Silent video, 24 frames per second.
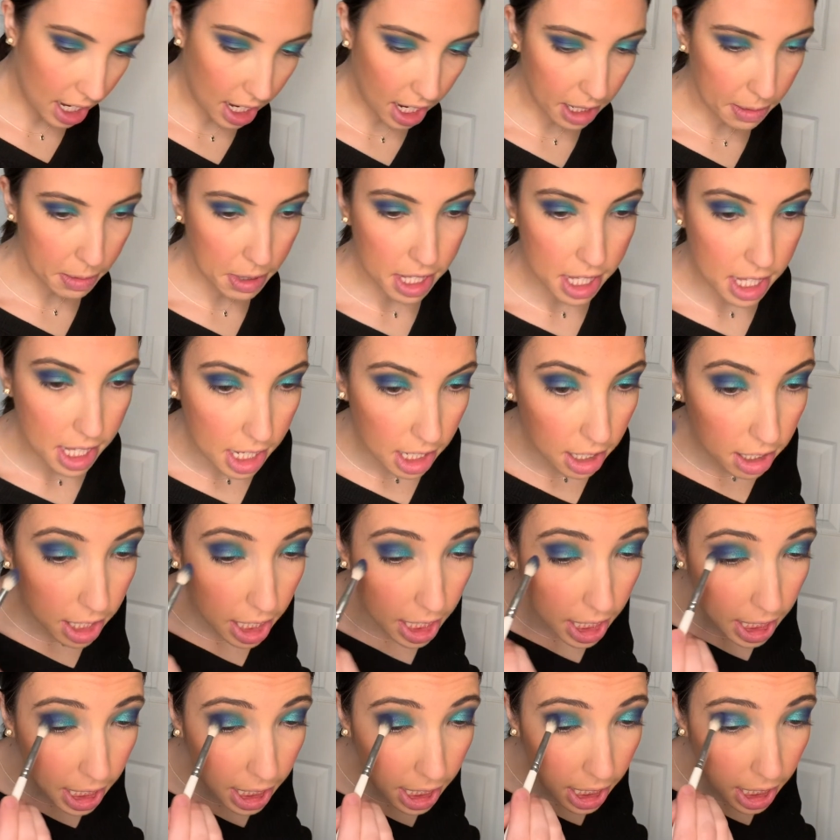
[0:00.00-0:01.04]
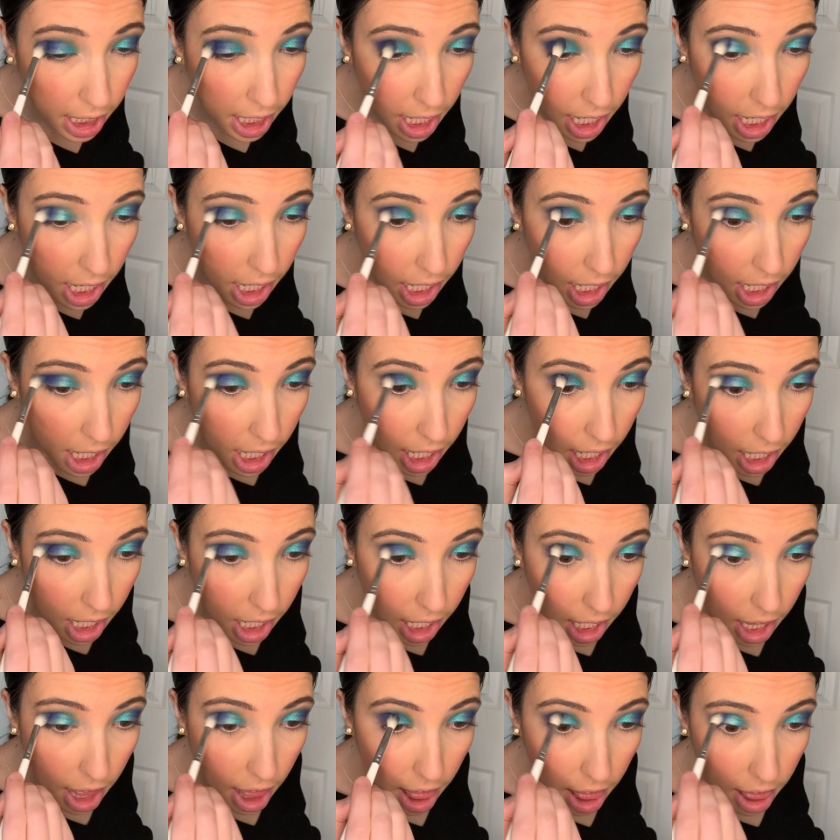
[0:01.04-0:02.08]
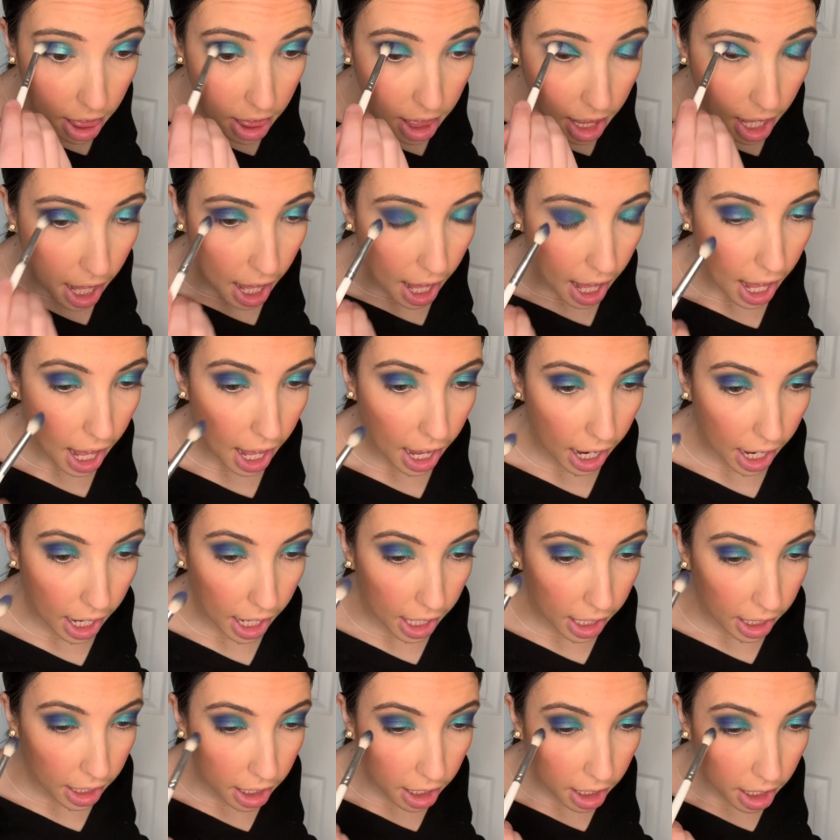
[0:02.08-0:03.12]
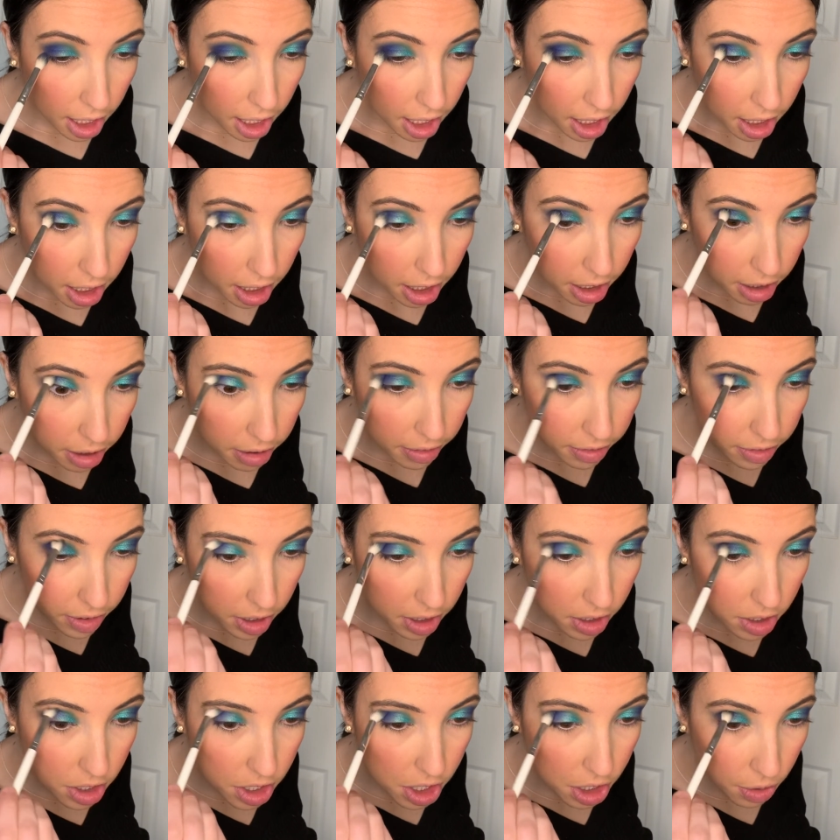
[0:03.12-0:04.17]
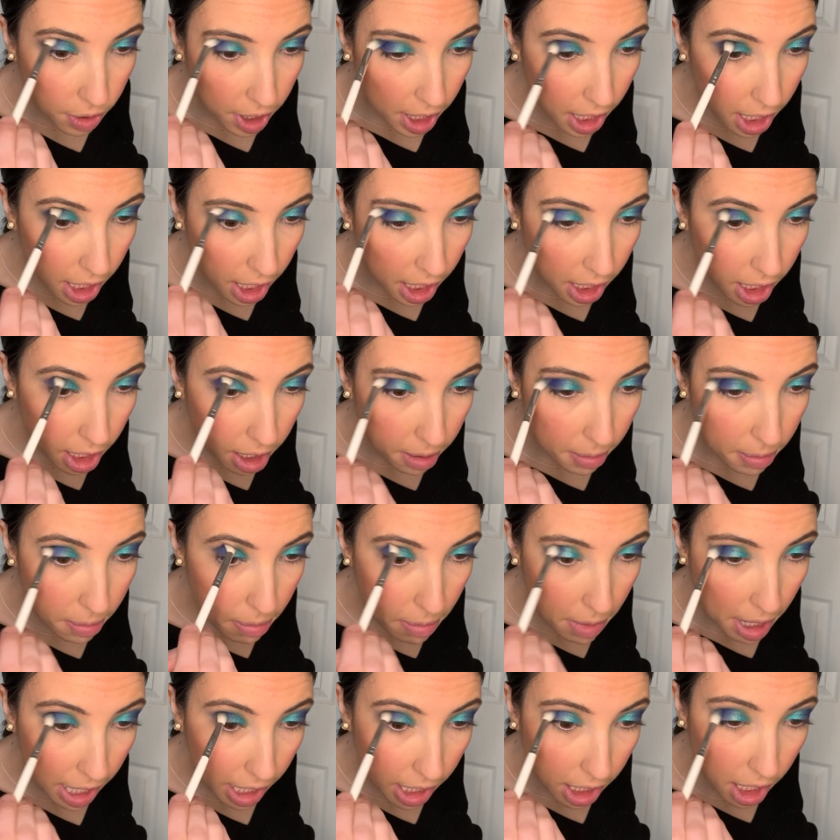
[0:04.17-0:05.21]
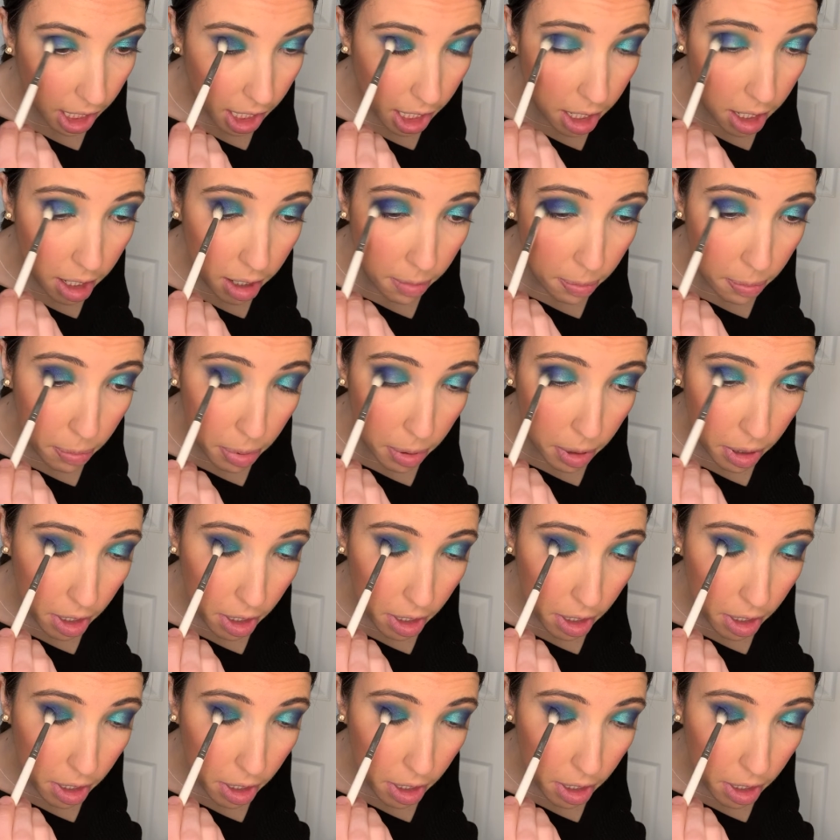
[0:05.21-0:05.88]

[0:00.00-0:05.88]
I'm still getting the hang of doing makeup.